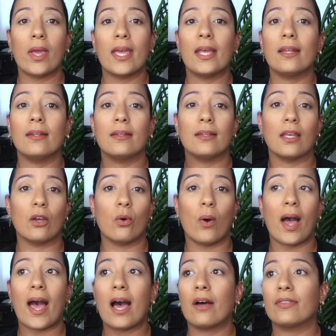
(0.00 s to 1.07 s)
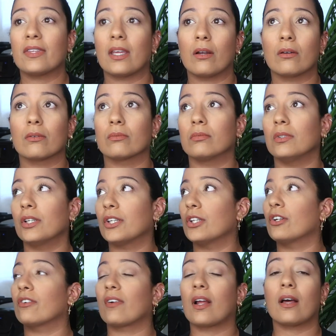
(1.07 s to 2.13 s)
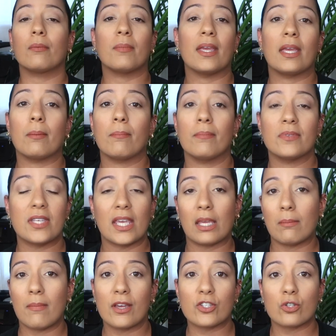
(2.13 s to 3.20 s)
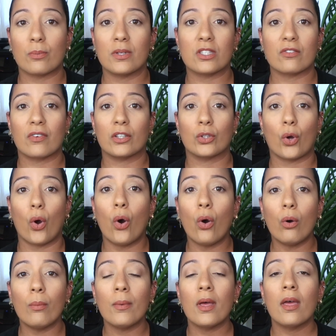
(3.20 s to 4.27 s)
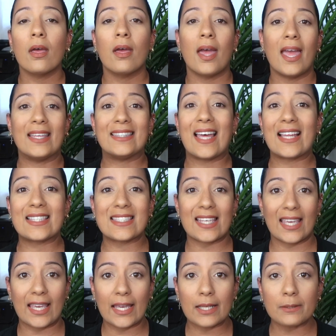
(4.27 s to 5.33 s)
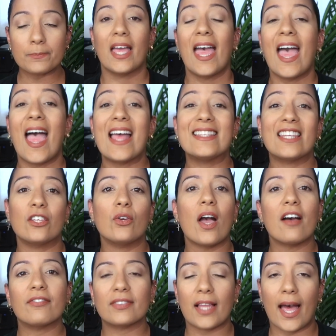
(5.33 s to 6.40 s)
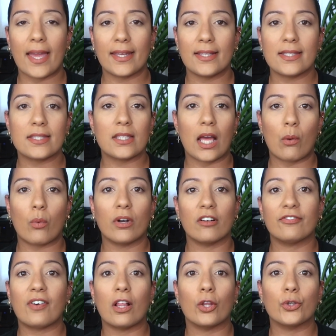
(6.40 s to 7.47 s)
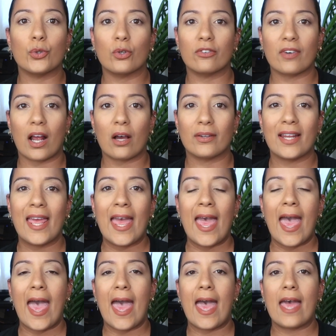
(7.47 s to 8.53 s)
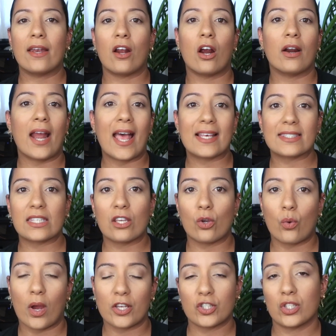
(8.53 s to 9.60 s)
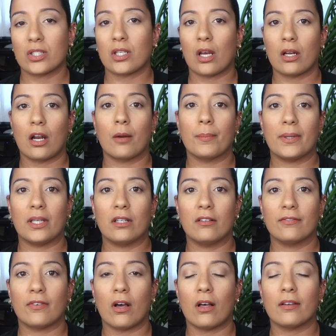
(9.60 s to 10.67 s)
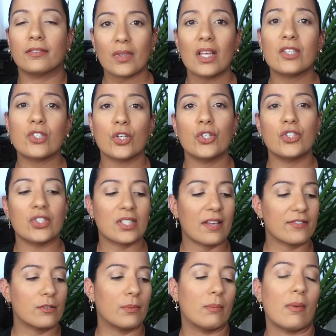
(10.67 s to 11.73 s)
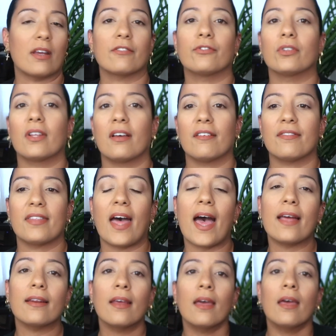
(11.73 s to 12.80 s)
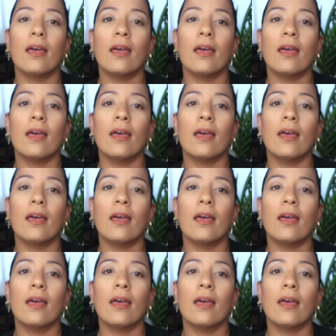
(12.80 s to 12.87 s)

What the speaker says: in, they go out, they're looking around, taking measurements around the home, and that's it. And then you have clients that want to follow you around and are asking questions and are being involved. So you just have to be mindful of that.